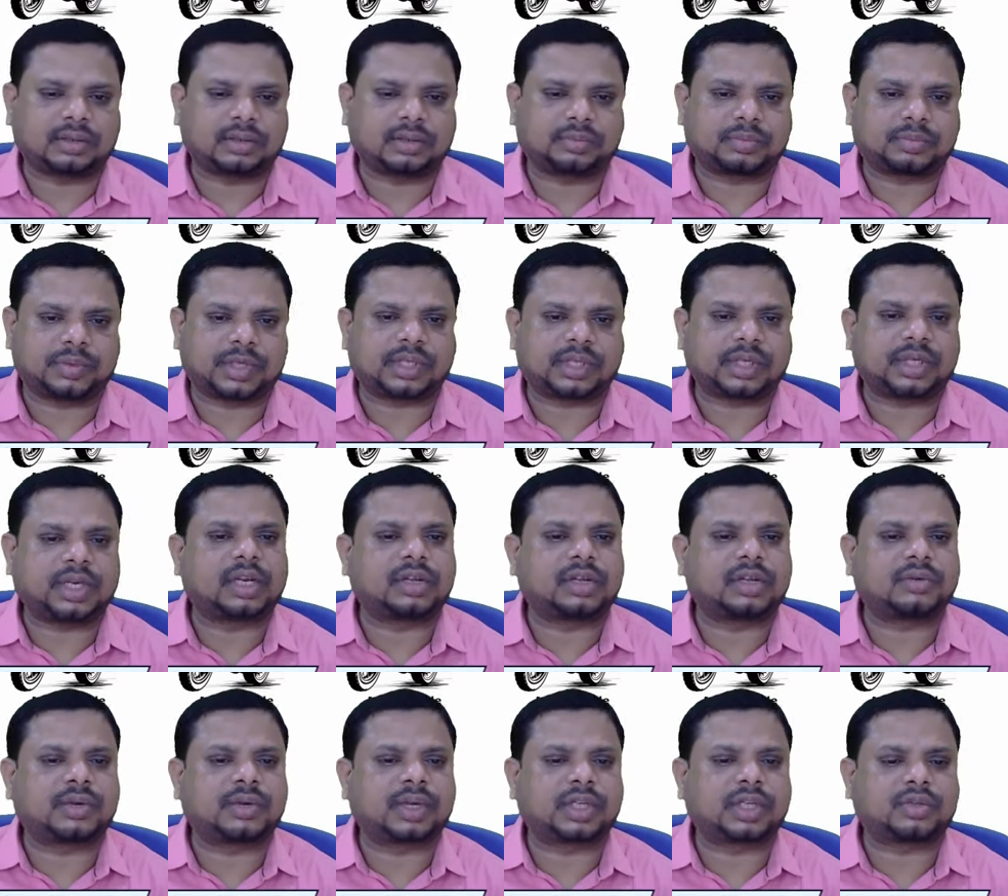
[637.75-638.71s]
especially
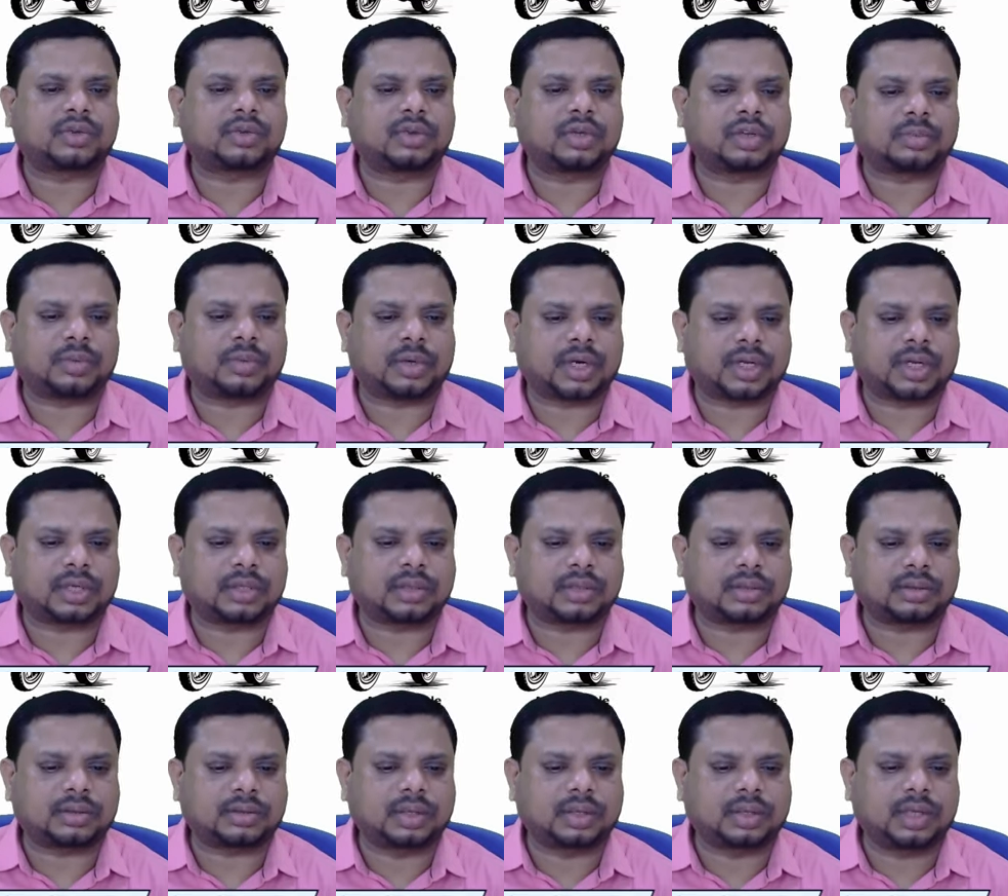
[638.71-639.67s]
reference to your
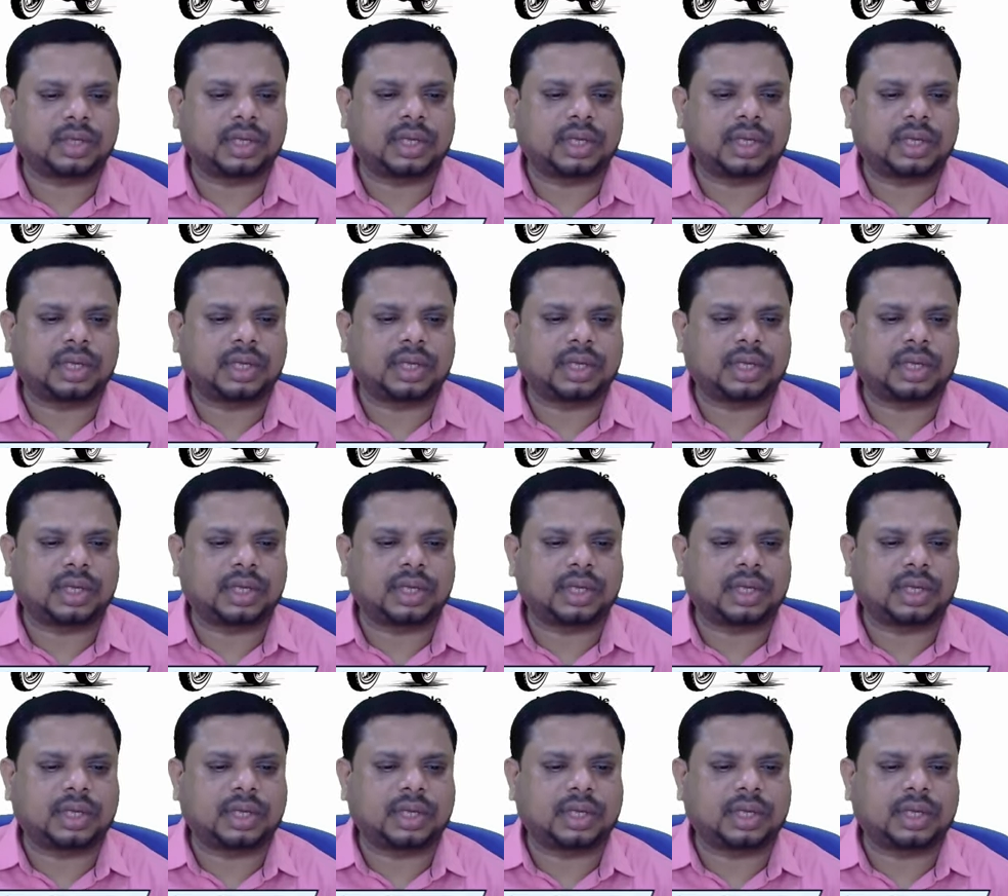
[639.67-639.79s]
productions,